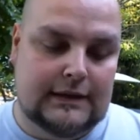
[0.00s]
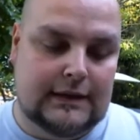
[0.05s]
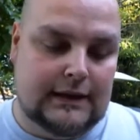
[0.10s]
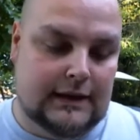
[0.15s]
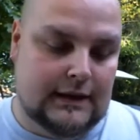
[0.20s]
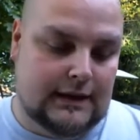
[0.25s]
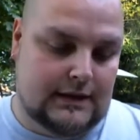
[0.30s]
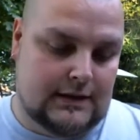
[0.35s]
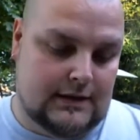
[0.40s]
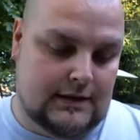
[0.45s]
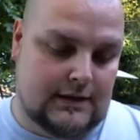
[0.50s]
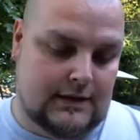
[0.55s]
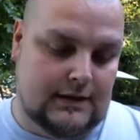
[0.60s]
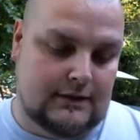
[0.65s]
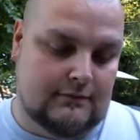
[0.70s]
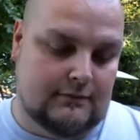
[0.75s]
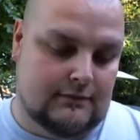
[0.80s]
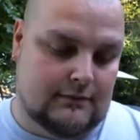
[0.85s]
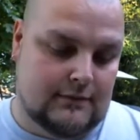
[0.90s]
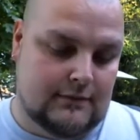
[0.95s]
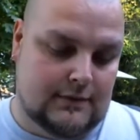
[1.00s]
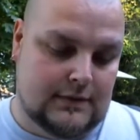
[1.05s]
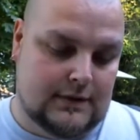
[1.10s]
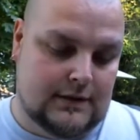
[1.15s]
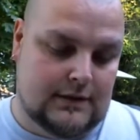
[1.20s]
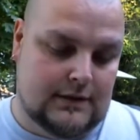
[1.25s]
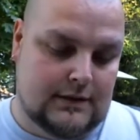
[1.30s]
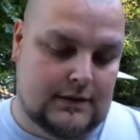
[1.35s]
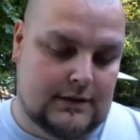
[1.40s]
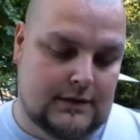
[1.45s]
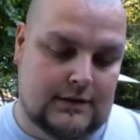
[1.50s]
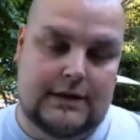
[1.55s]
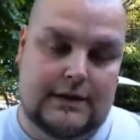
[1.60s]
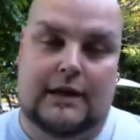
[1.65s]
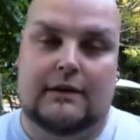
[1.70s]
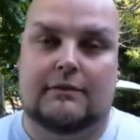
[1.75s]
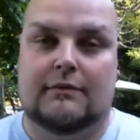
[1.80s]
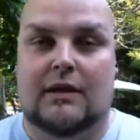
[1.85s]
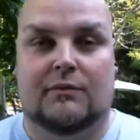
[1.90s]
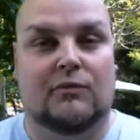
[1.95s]
And uh,
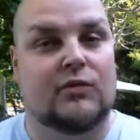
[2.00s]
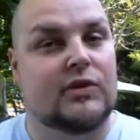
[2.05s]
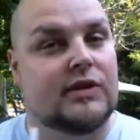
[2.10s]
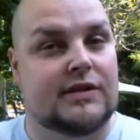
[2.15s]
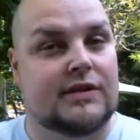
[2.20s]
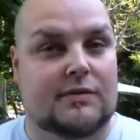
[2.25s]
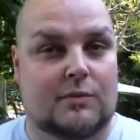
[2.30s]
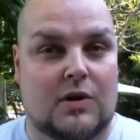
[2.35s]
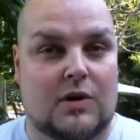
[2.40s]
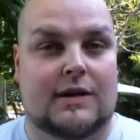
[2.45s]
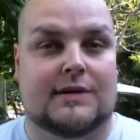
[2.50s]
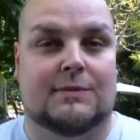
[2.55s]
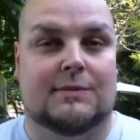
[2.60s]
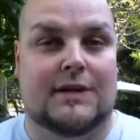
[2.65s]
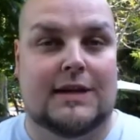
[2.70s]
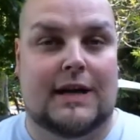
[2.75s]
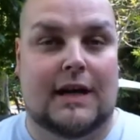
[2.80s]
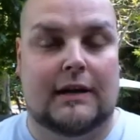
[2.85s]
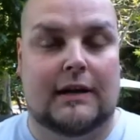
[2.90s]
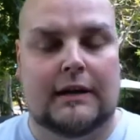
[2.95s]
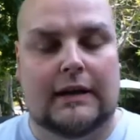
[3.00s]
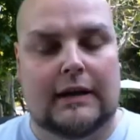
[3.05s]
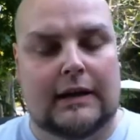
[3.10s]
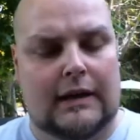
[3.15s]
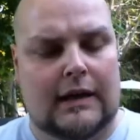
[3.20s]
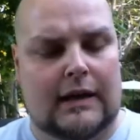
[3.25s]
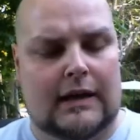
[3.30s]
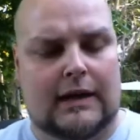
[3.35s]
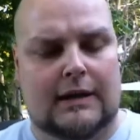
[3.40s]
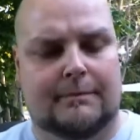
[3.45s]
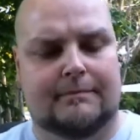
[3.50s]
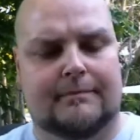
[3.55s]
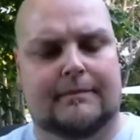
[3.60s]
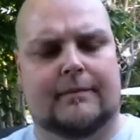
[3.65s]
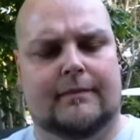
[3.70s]
yeah, I'm really surprised by that. Um,